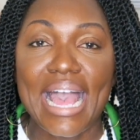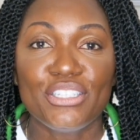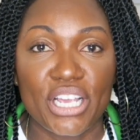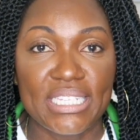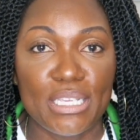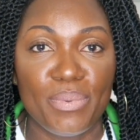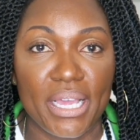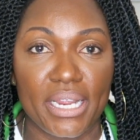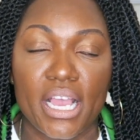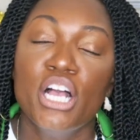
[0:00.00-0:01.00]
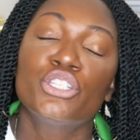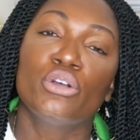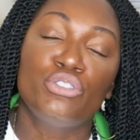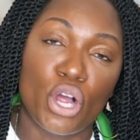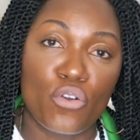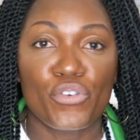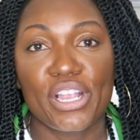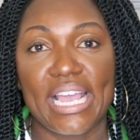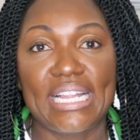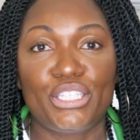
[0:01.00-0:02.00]
at JCPenney. So don't
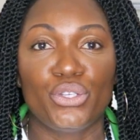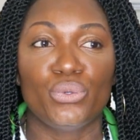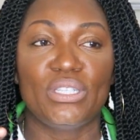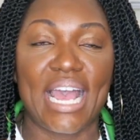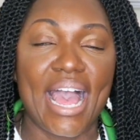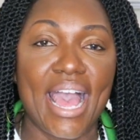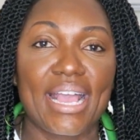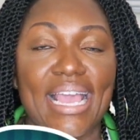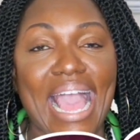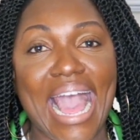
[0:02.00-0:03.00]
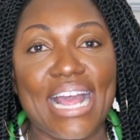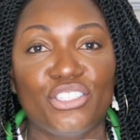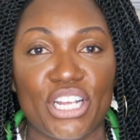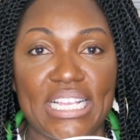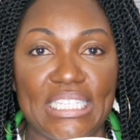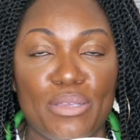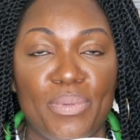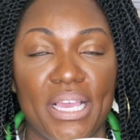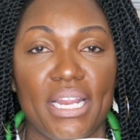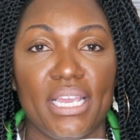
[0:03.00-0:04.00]
forget to tag at
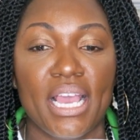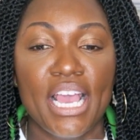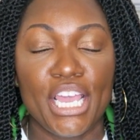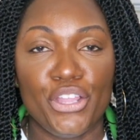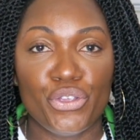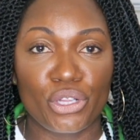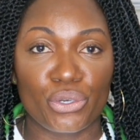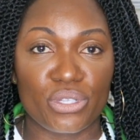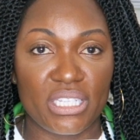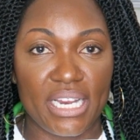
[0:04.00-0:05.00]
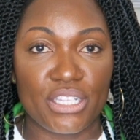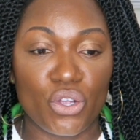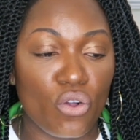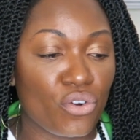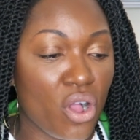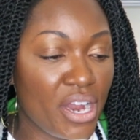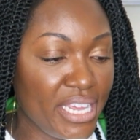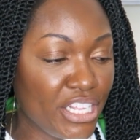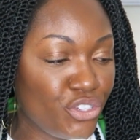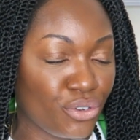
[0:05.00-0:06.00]
JCPenney in your little sentence over
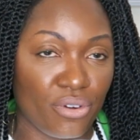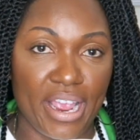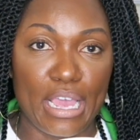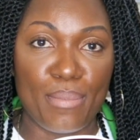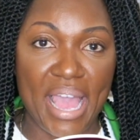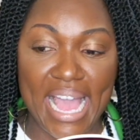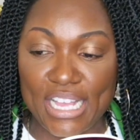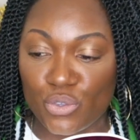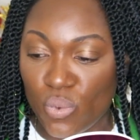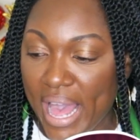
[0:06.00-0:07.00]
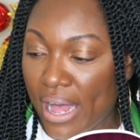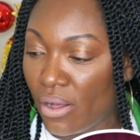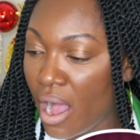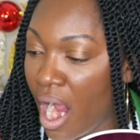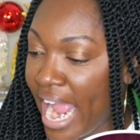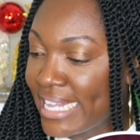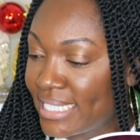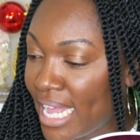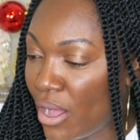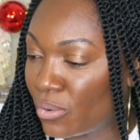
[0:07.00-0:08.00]
on Instagram as well. All right,
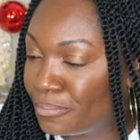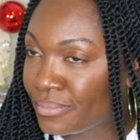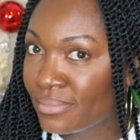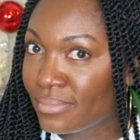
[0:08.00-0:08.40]
so